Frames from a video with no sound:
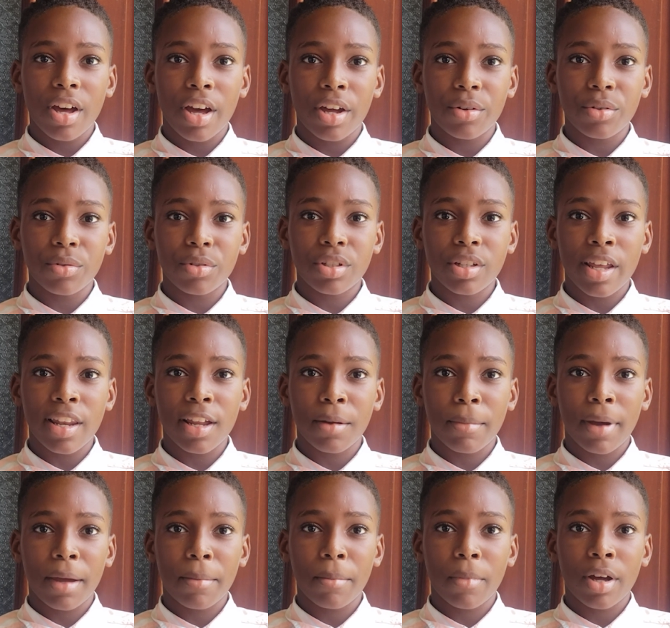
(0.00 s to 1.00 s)
on selling
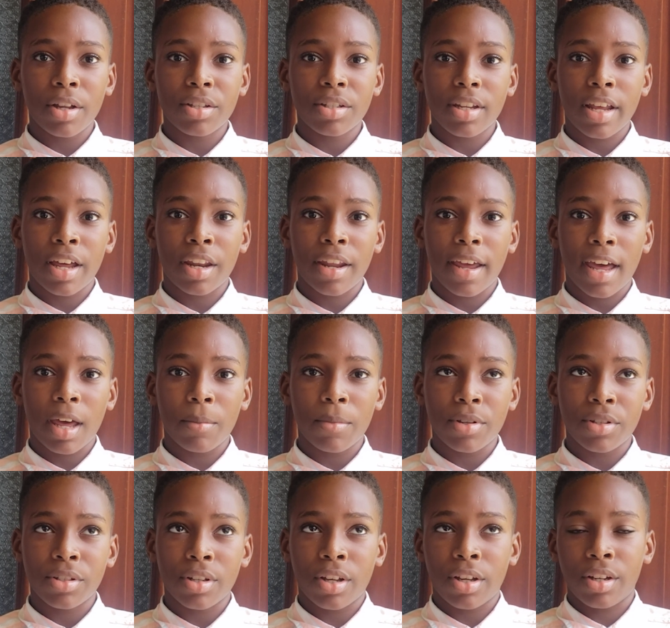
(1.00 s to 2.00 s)
my mats on
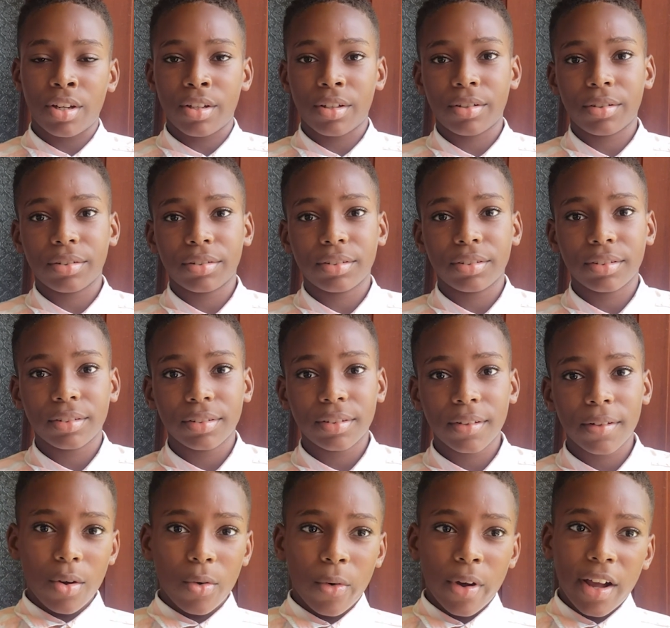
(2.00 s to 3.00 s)
Amazon.
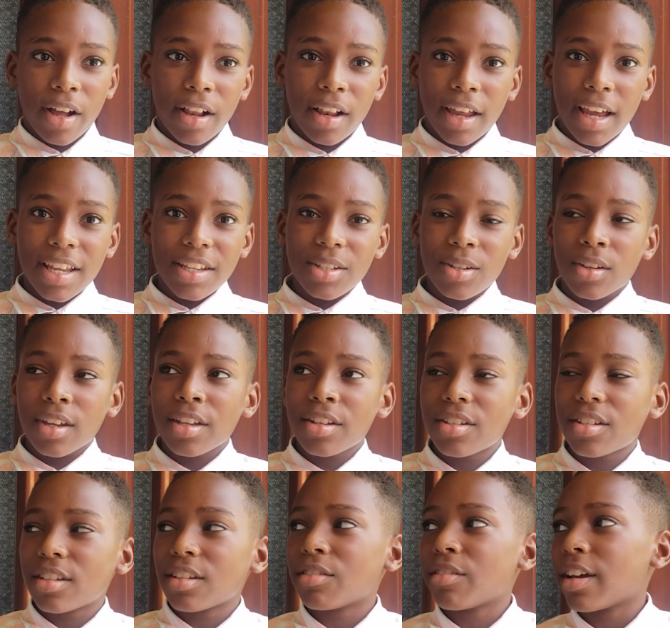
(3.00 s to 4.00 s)
Well, as you can
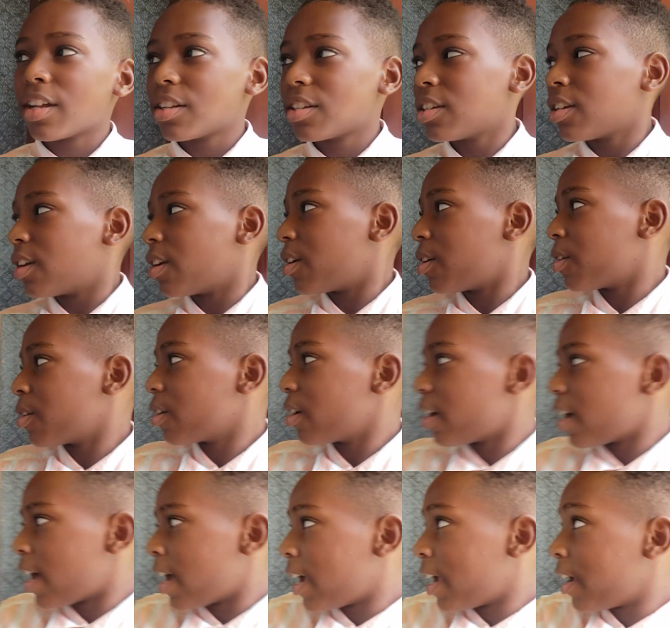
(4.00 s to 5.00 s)
see right here,
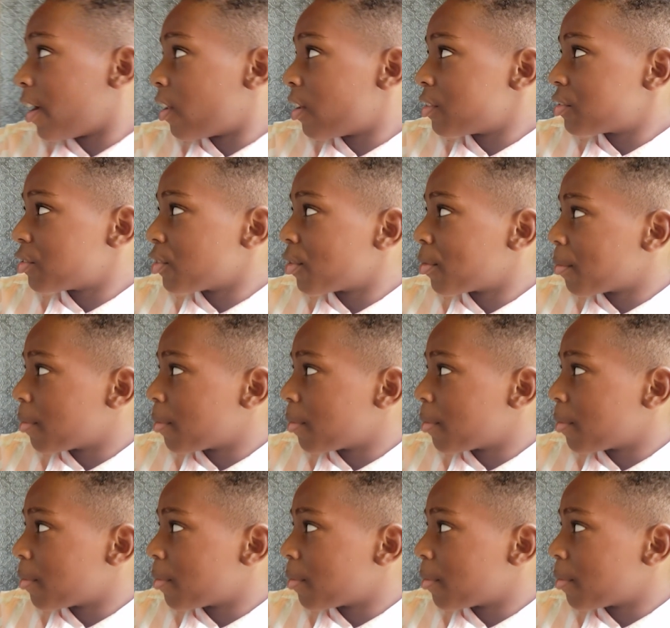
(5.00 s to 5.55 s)
I also